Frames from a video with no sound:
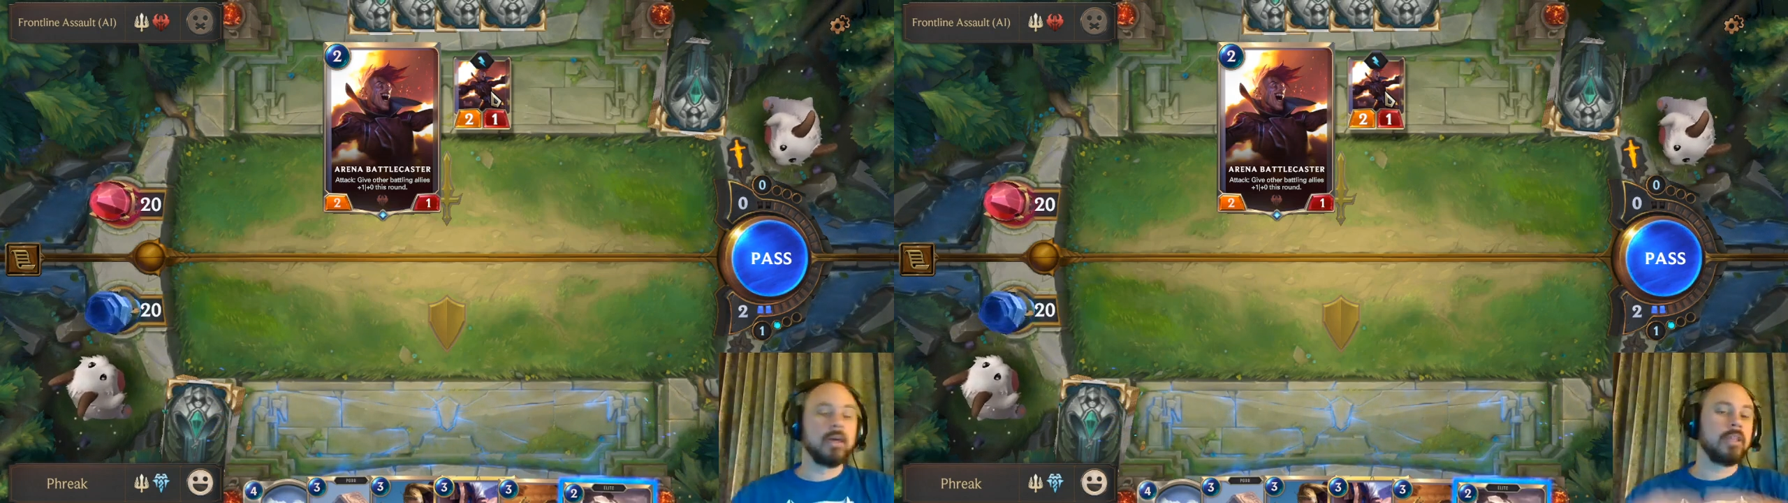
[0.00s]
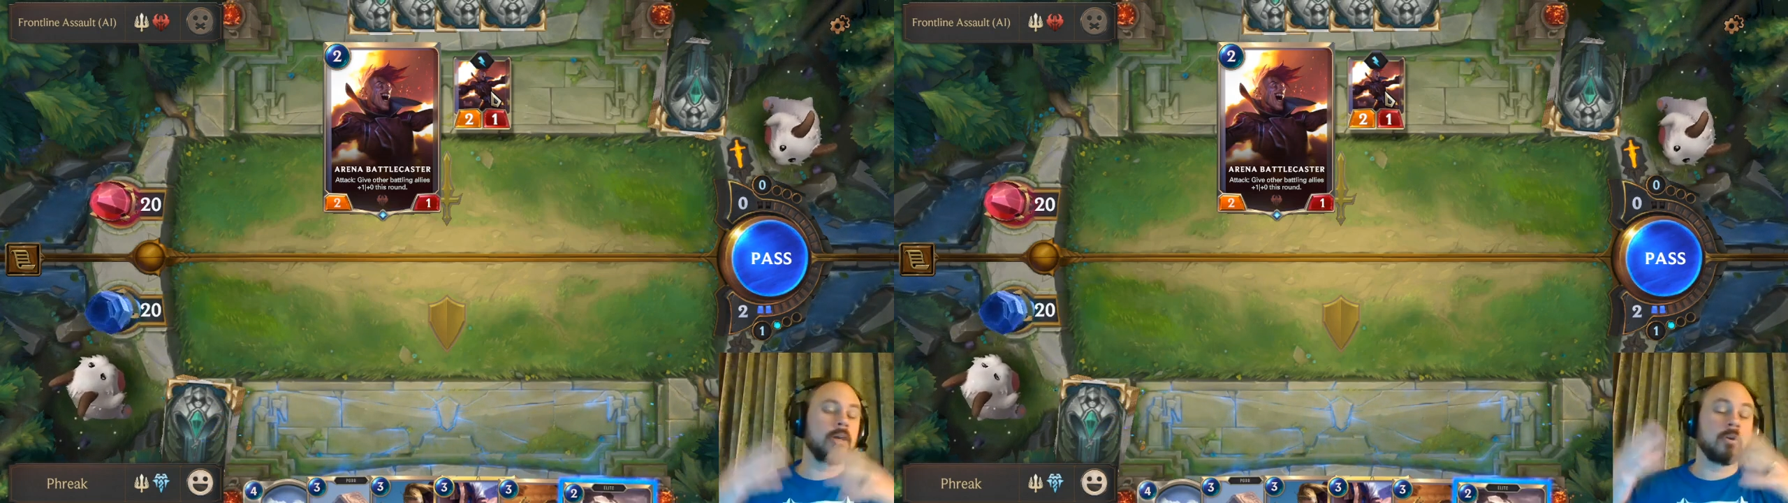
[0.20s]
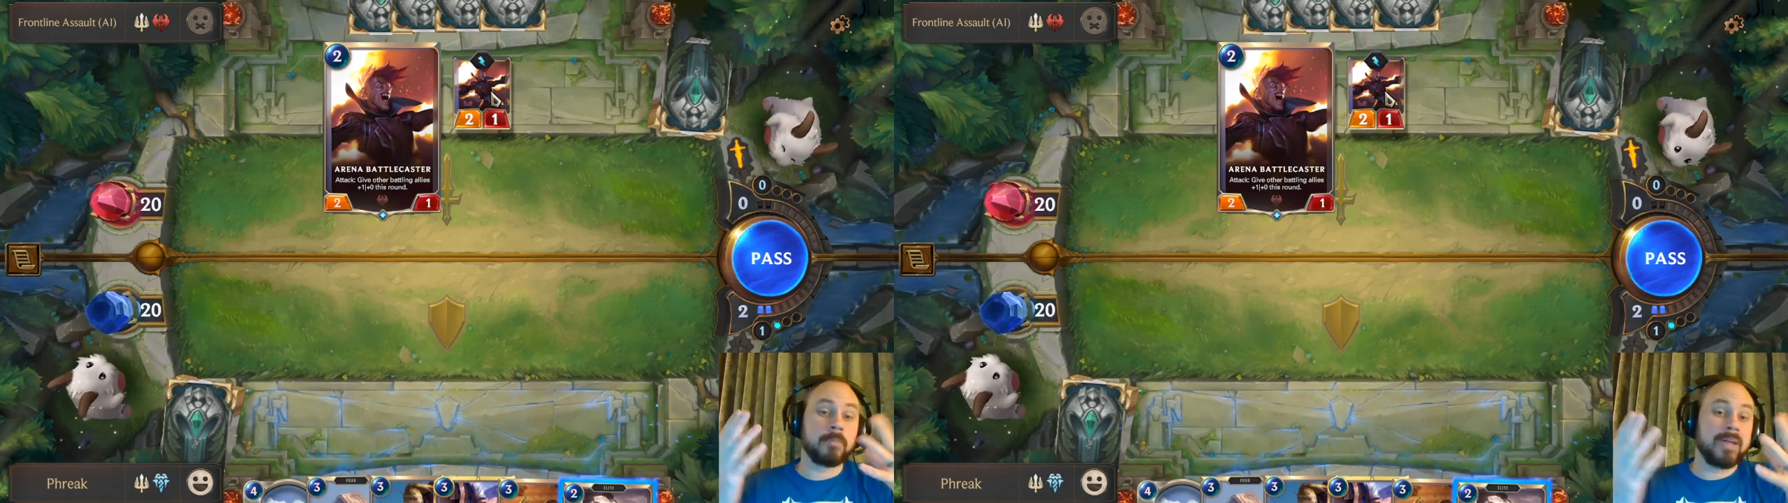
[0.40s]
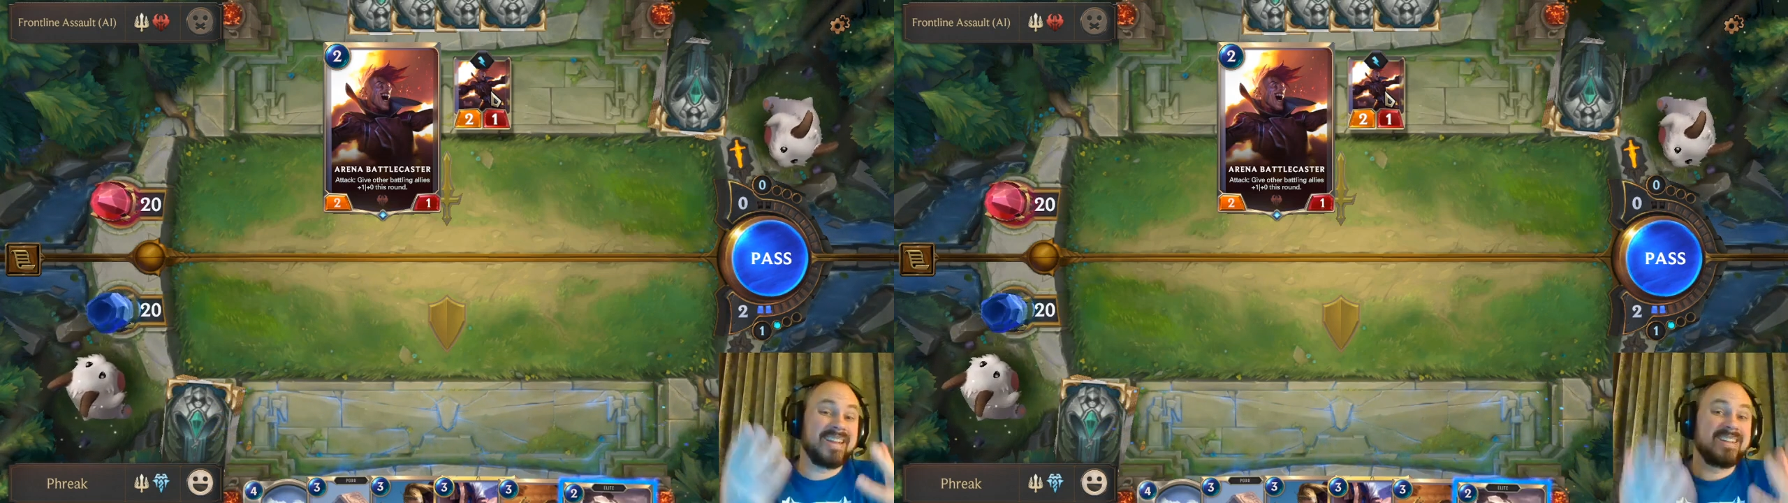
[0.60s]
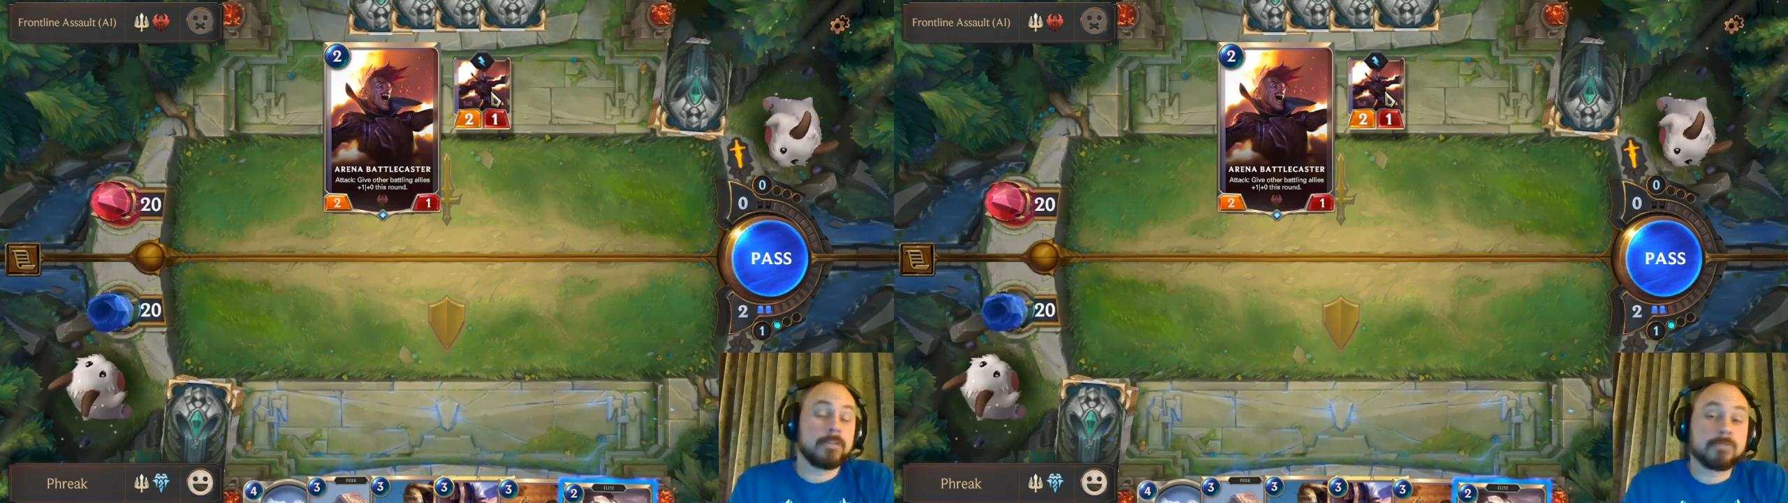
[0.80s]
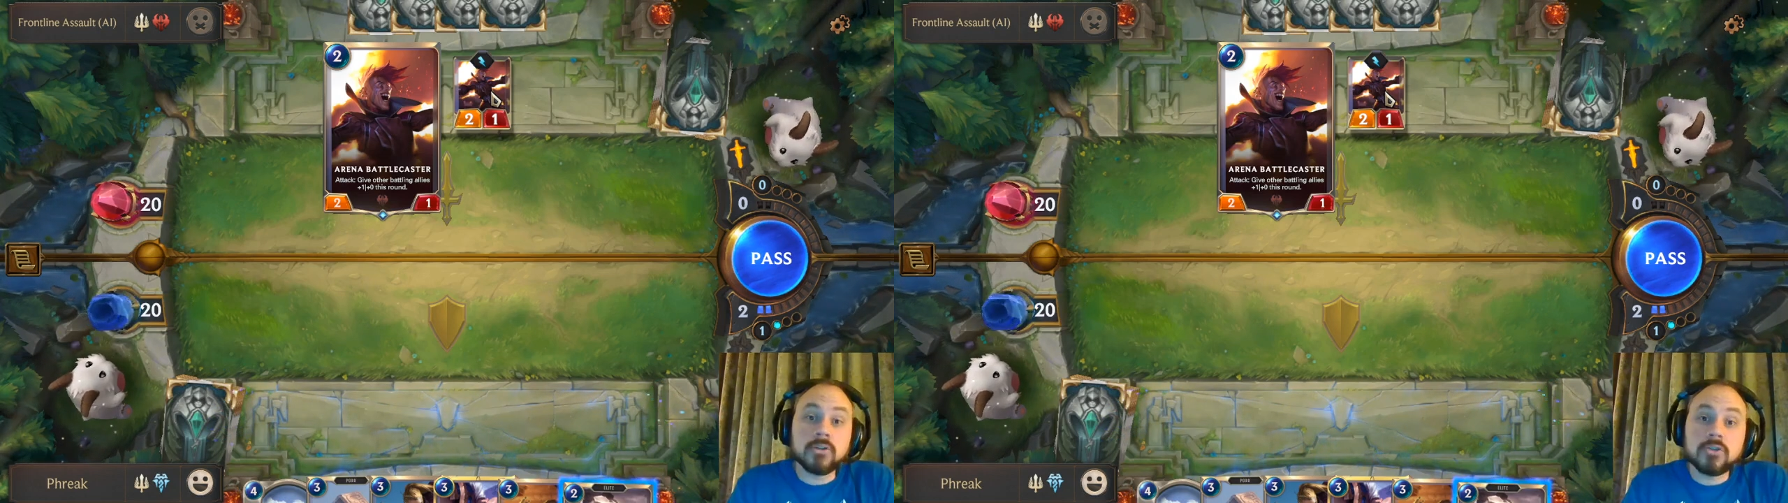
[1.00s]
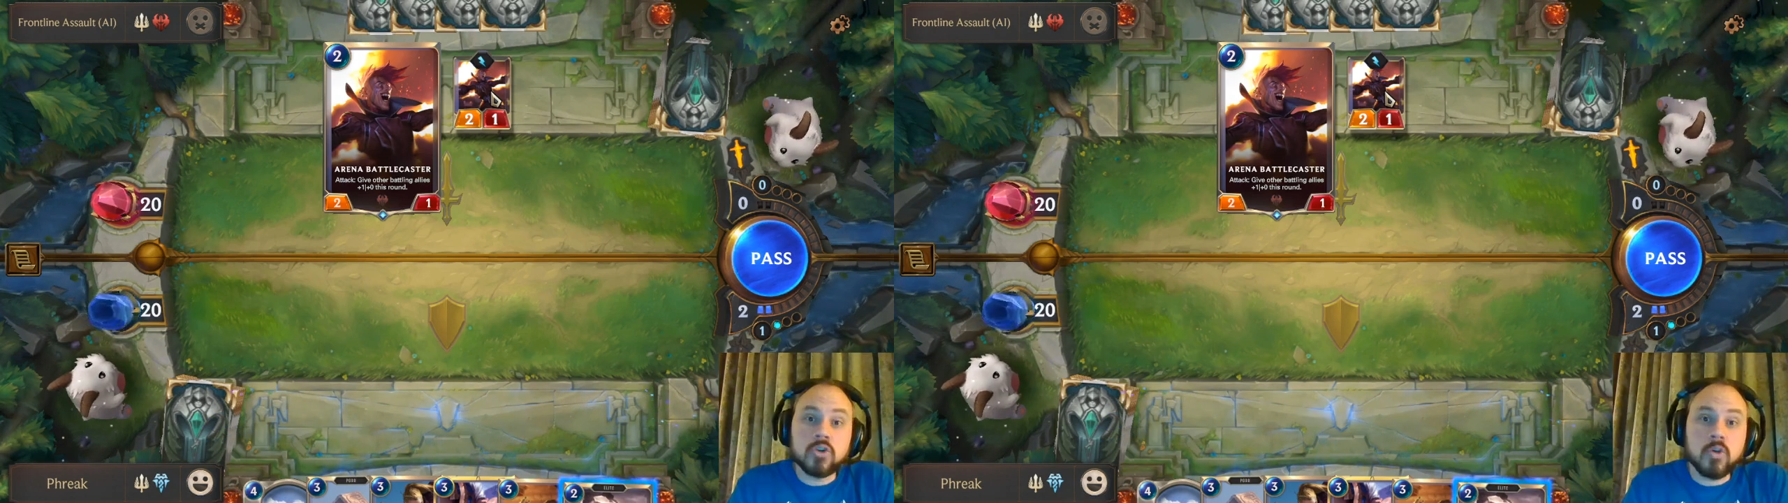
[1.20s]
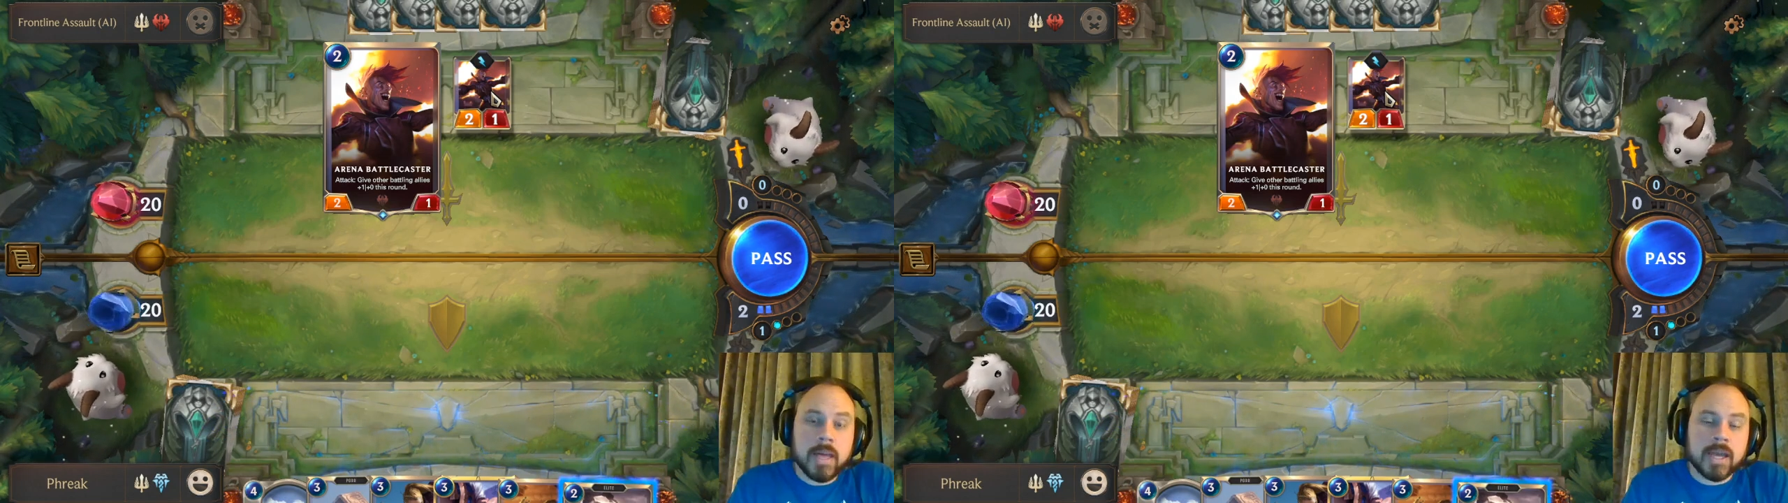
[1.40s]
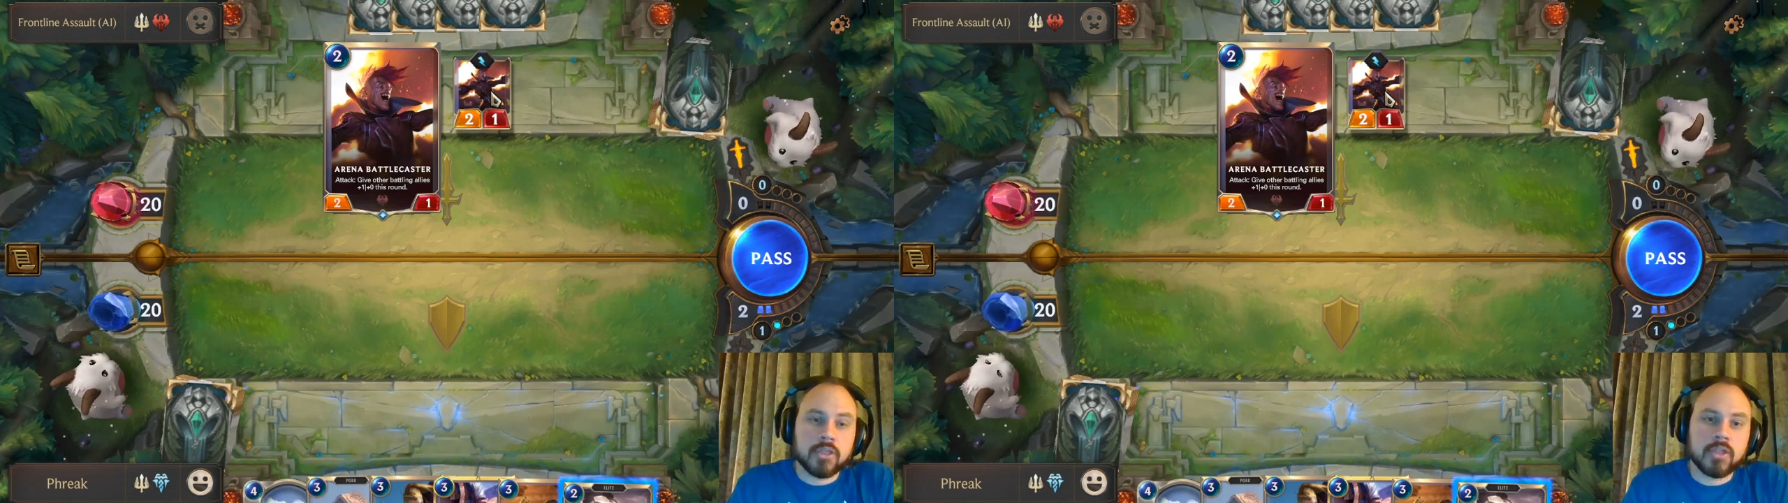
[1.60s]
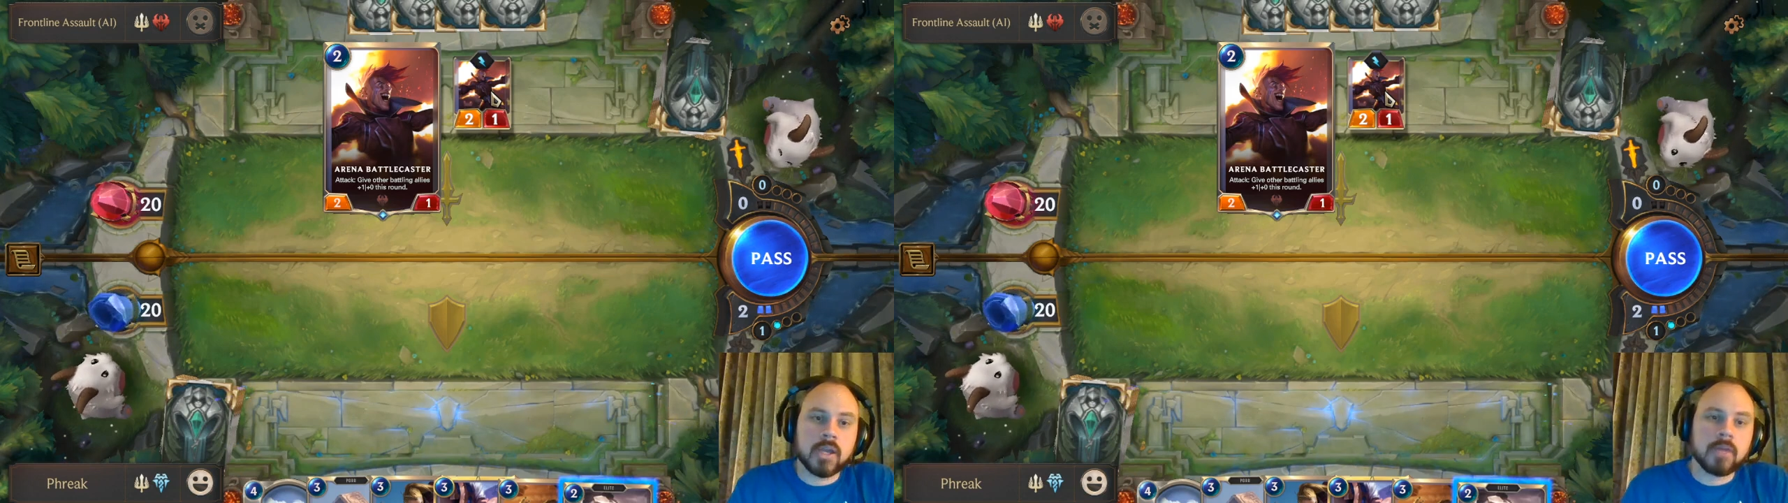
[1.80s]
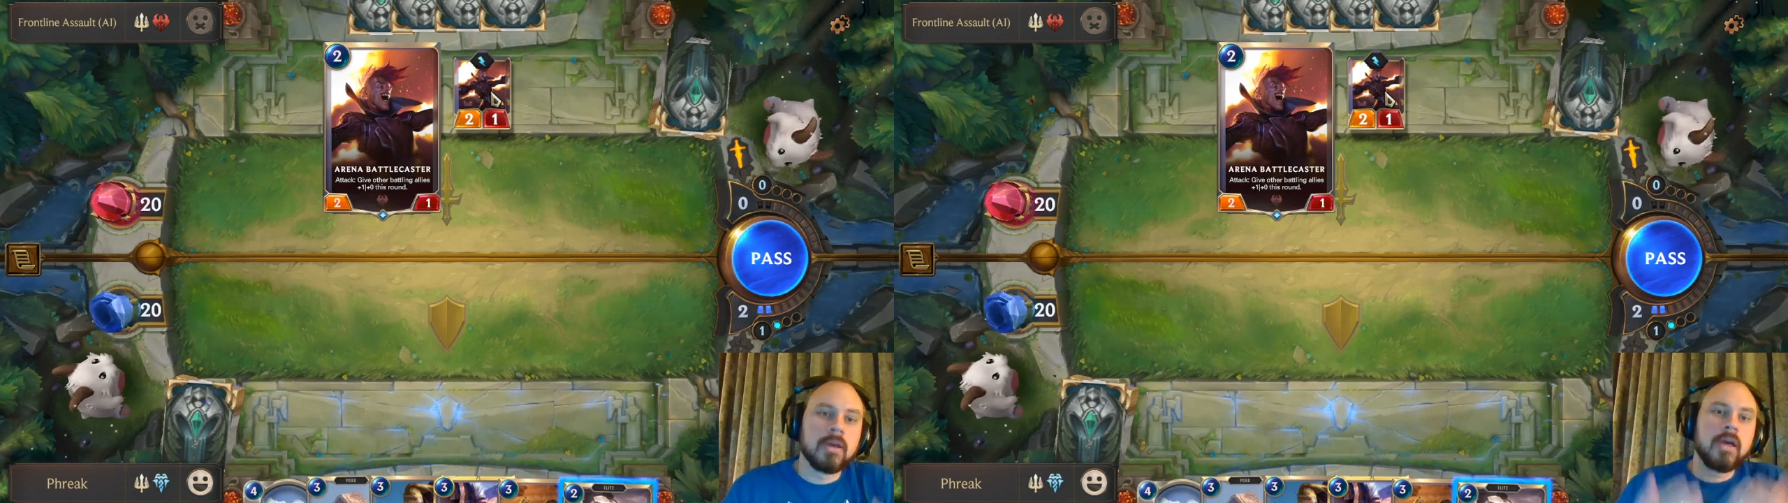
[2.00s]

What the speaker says: they could have played a different 2 mana thing.